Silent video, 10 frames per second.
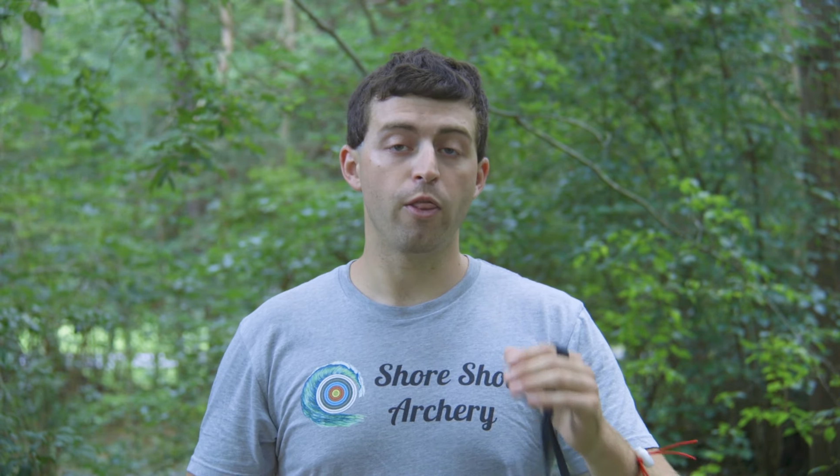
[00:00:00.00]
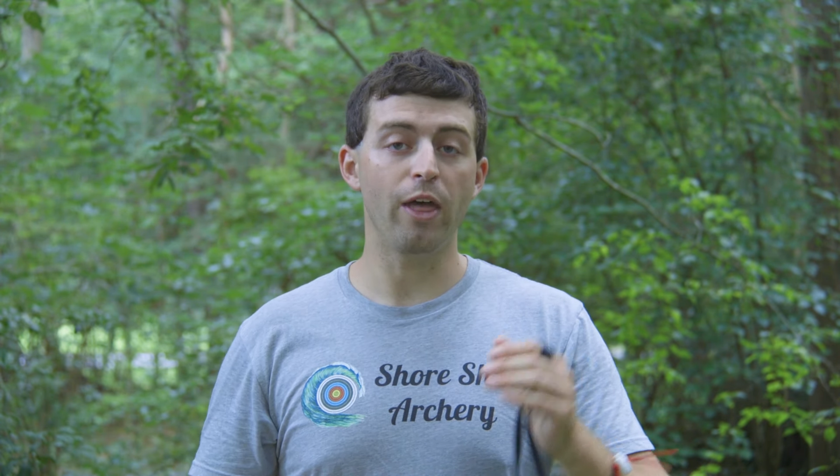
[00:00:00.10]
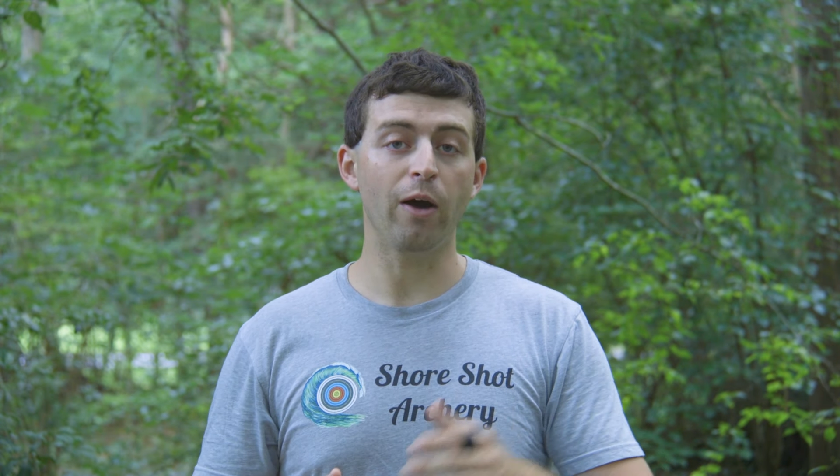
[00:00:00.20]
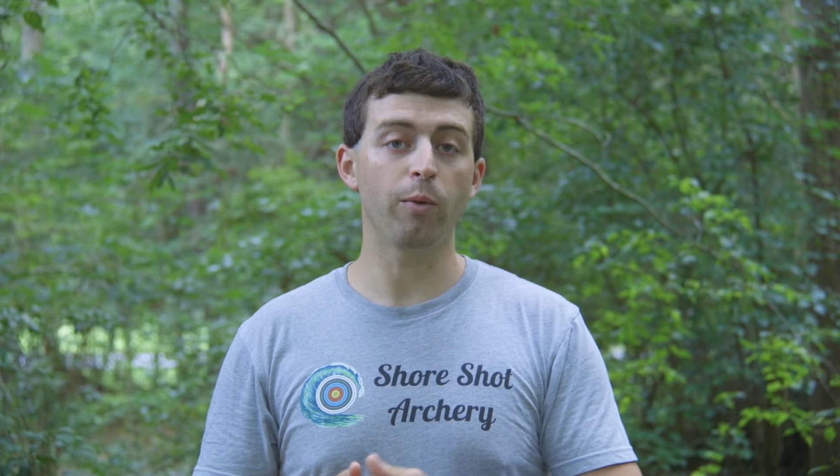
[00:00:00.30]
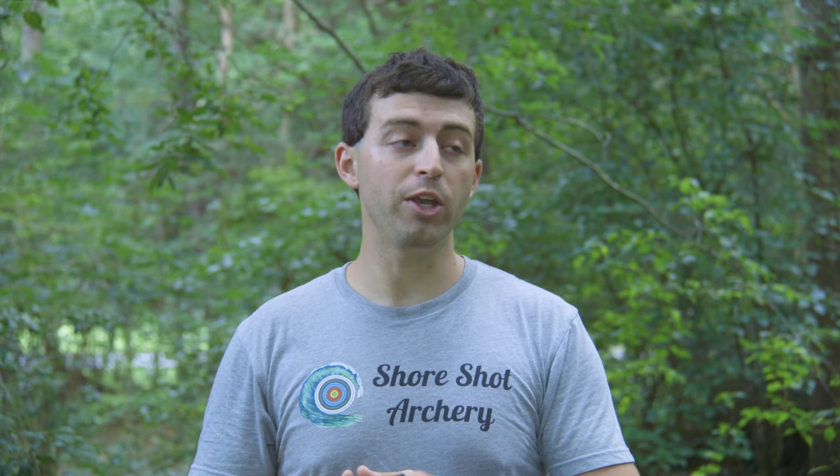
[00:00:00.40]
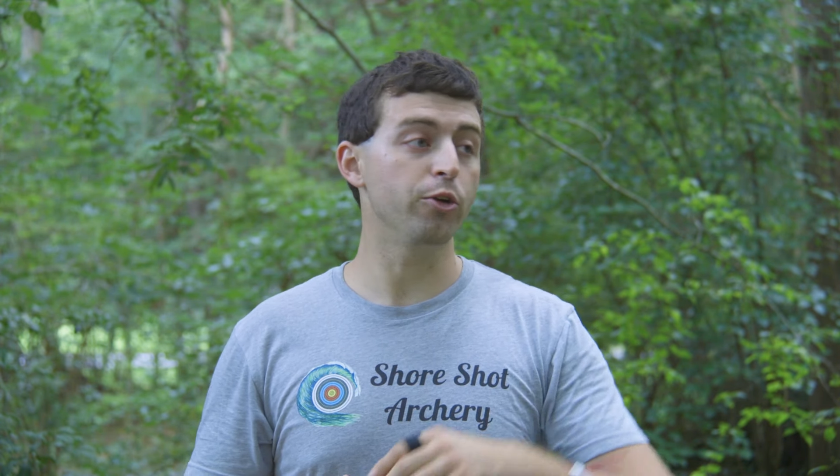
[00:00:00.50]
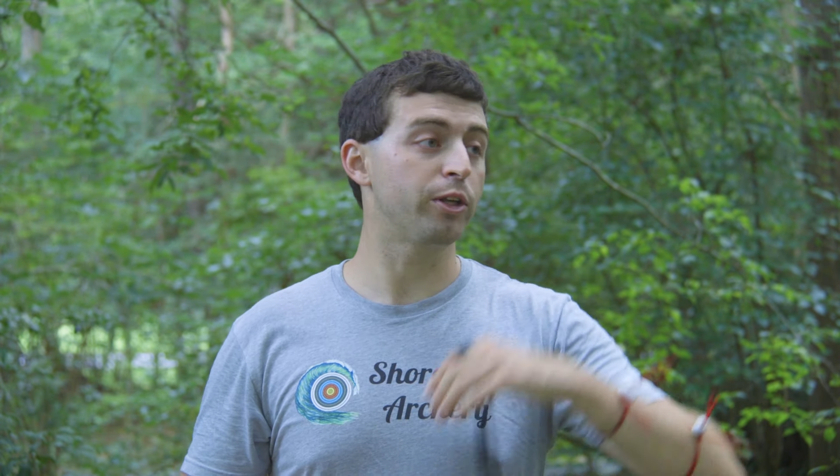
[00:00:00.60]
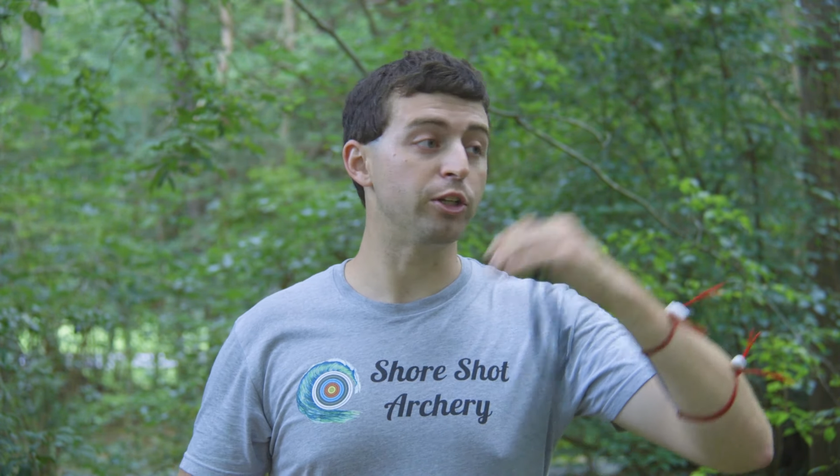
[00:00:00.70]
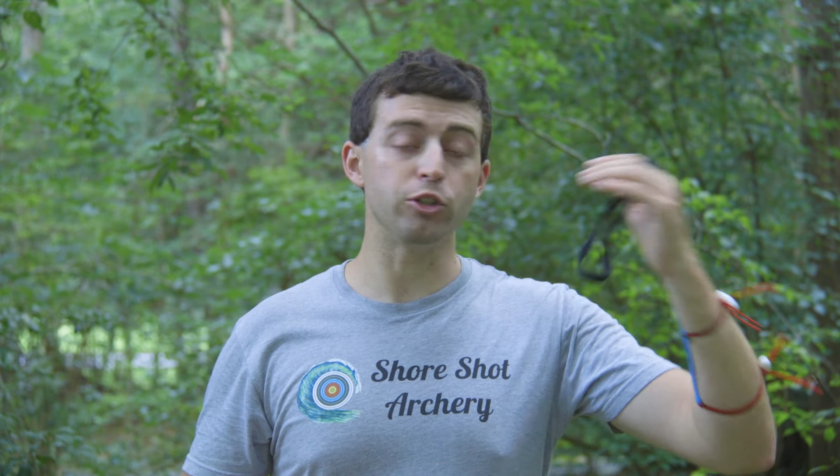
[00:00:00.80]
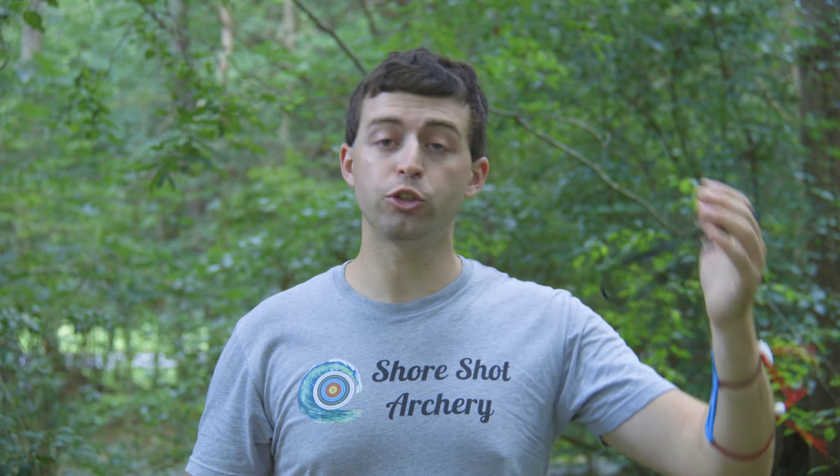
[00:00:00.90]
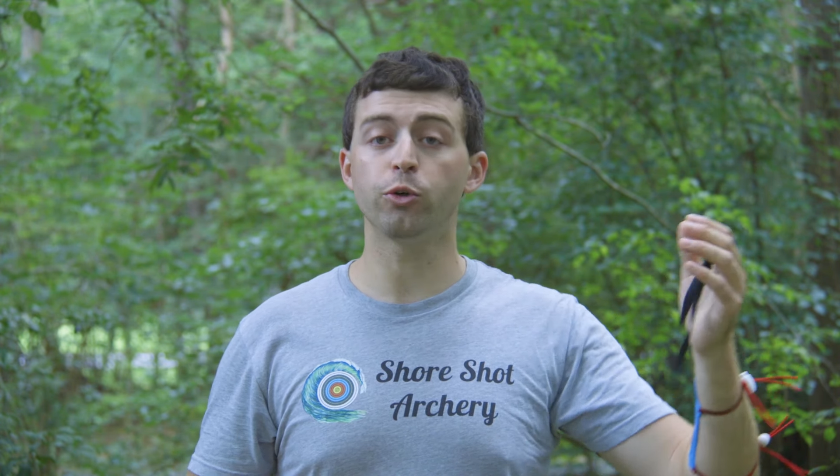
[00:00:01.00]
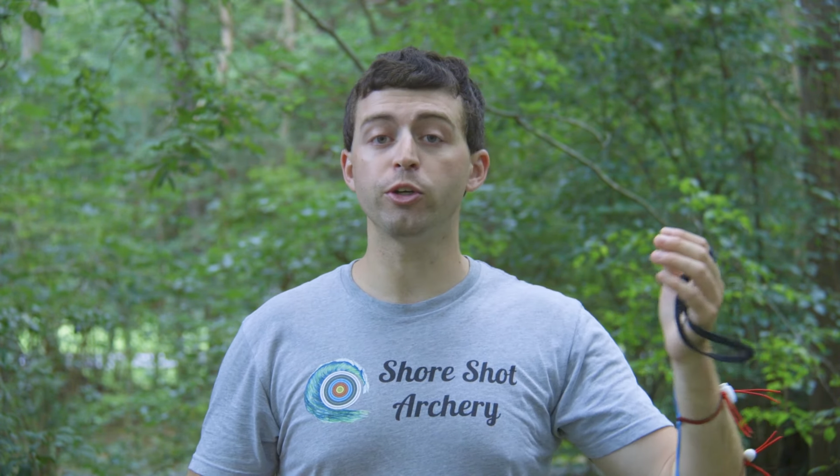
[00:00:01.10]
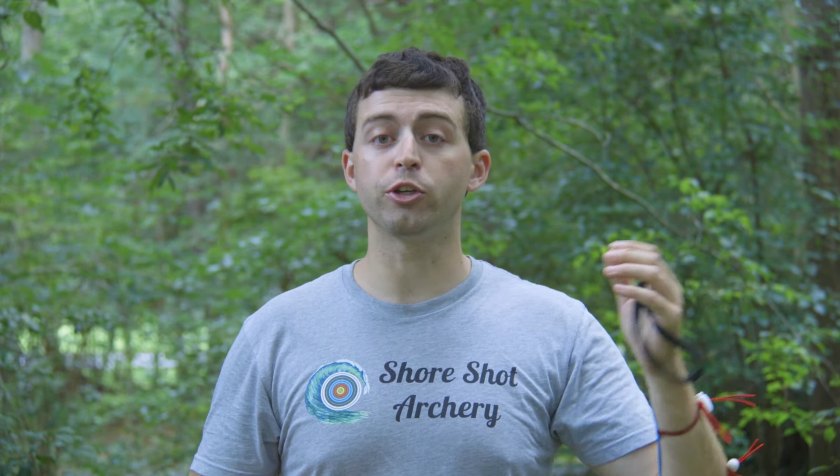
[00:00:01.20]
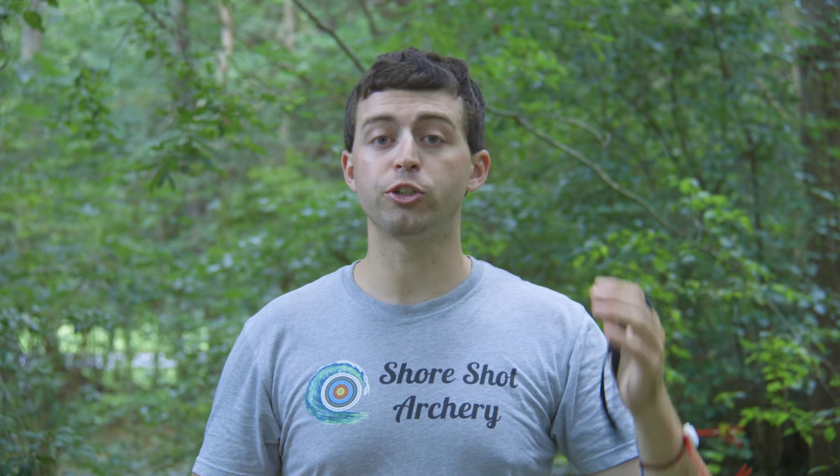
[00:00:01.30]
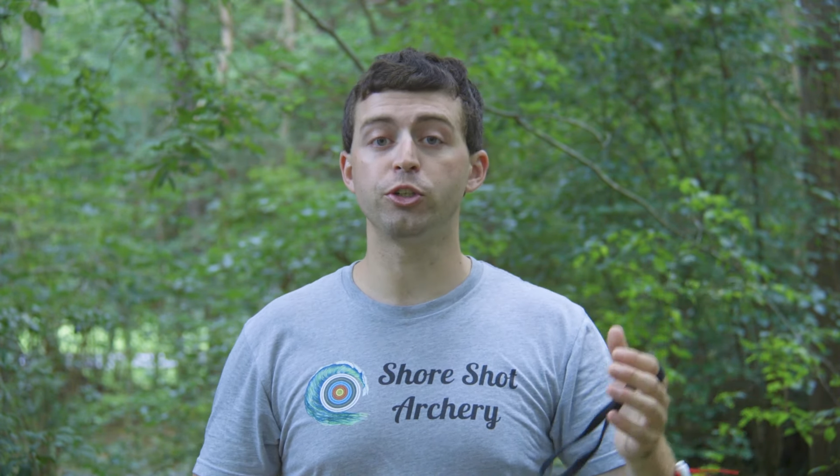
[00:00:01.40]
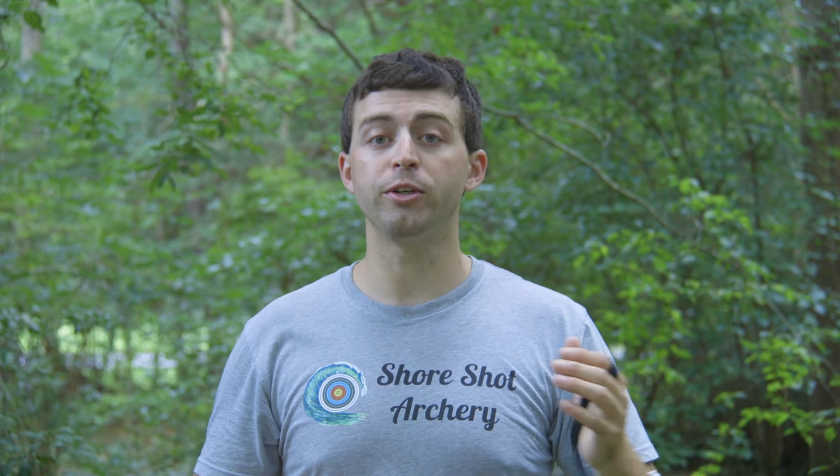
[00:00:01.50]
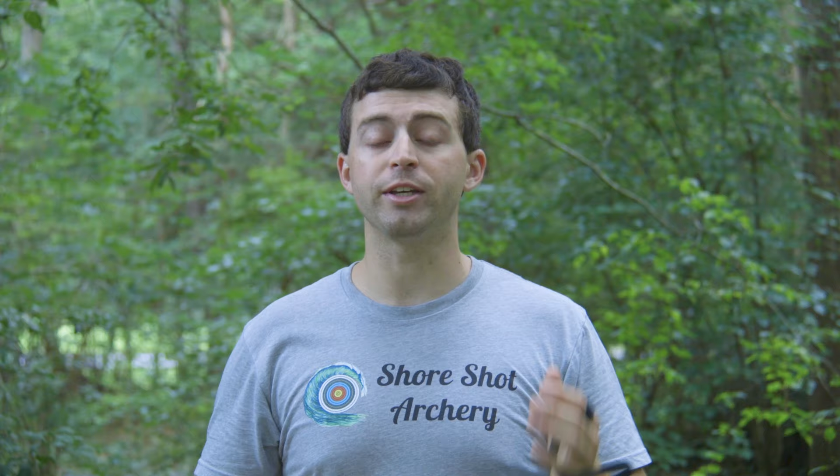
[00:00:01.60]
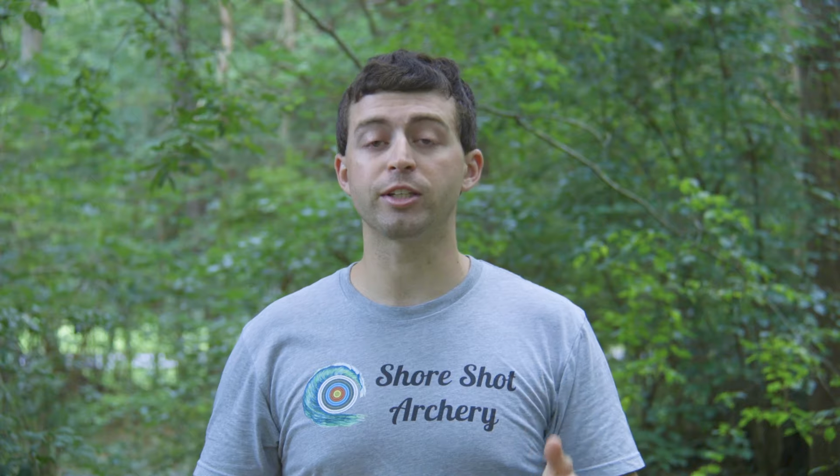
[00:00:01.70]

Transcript: That way you can enjoy your shooting